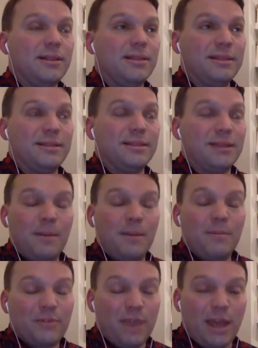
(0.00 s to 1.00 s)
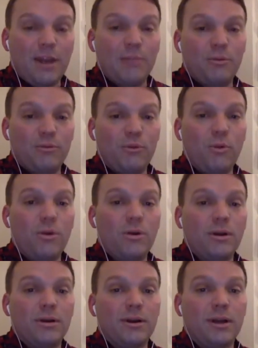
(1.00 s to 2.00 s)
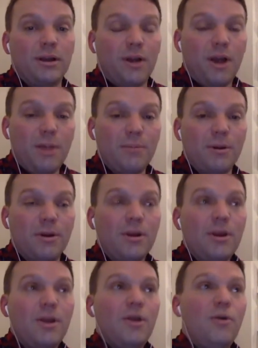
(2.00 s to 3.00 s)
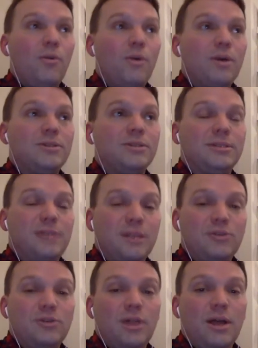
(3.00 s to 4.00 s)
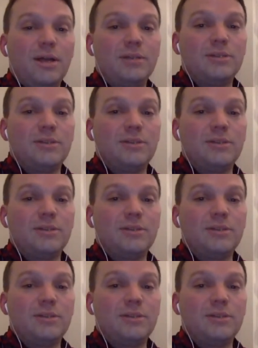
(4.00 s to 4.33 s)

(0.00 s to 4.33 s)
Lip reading: the government of Canada put forward under Harper was to centralize